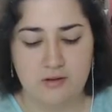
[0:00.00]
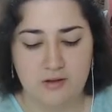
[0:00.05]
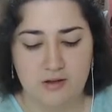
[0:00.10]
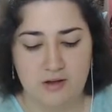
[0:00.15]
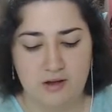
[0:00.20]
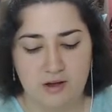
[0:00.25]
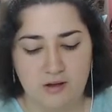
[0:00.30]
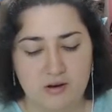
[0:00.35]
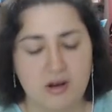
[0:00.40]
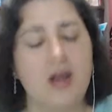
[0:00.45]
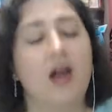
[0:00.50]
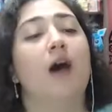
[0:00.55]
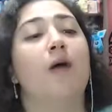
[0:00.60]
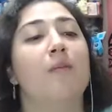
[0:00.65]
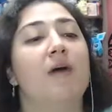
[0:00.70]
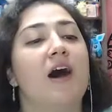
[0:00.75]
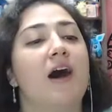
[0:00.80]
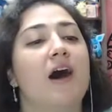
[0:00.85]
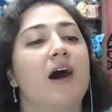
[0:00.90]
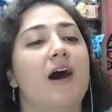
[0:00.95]
Oh, come
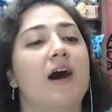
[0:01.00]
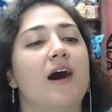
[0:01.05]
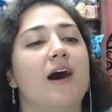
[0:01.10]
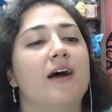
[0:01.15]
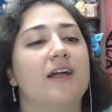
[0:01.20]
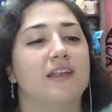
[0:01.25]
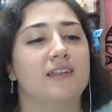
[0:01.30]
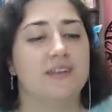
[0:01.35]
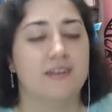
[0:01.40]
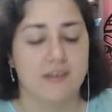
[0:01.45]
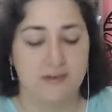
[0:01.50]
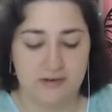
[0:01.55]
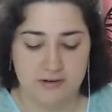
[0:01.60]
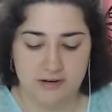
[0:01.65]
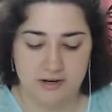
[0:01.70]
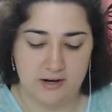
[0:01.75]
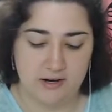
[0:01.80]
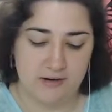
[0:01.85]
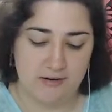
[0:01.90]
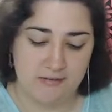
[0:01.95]
on!
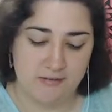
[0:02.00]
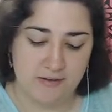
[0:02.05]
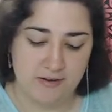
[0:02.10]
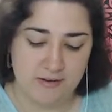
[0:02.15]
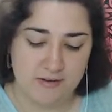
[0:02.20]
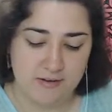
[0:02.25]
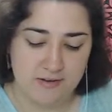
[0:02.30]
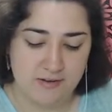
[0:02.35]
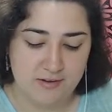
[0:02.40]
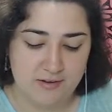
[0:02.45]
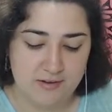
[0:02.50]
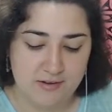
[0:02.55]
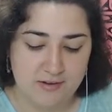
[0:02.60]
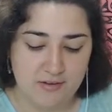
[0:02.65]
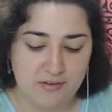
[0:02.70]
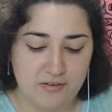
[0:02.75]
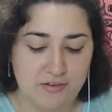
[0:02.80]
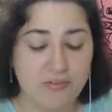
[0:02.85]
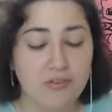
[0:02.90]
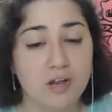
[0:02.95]
Okay.
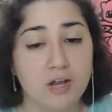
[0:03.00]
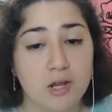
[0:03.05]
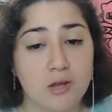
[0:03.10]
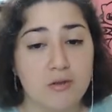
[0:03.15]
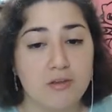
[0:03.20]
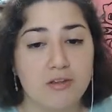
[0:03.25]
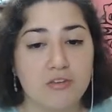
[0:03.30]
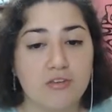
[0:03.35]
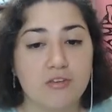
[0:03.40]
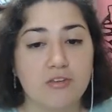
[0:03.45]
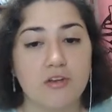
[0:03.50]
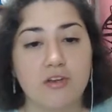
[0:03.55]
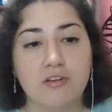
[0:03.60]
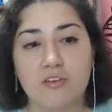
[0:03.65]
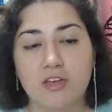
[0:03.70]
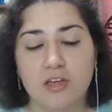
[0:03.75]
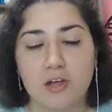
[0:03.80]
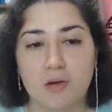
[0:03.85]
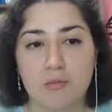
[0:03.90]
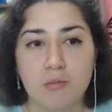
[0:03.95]
So this is gonna, this is gonna
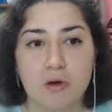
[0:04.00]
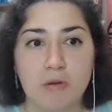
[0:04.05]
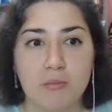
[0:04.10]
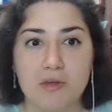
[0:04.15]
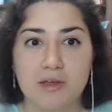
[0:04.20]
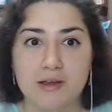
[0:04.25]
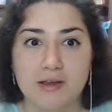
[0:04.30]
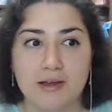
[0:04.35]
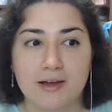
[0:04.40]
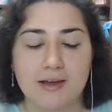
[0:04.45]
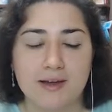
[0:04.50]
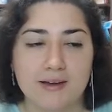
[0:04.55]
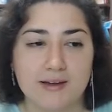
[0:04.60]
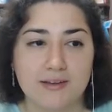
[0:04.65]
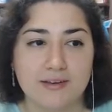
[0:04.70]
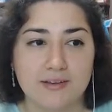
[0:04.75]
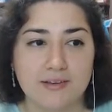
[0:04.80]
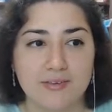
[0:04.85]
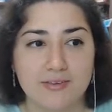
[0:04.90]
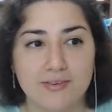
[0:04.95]
take a moment,
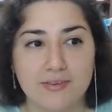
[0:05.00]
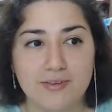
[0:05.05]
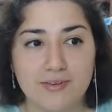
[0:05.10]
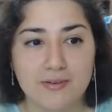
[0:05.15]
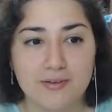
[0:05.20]
guys.